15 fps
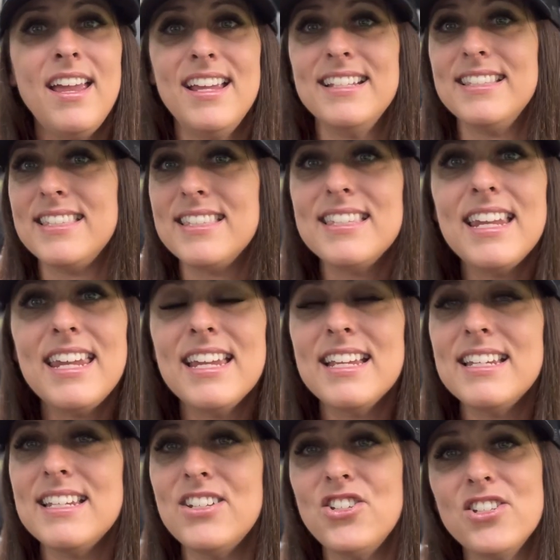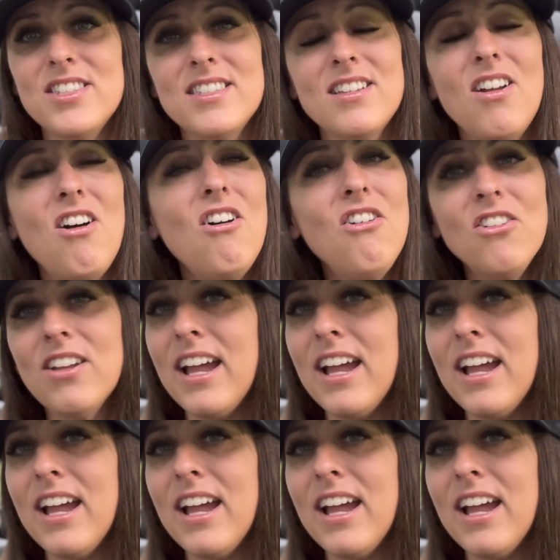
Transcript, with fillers: and sand and just all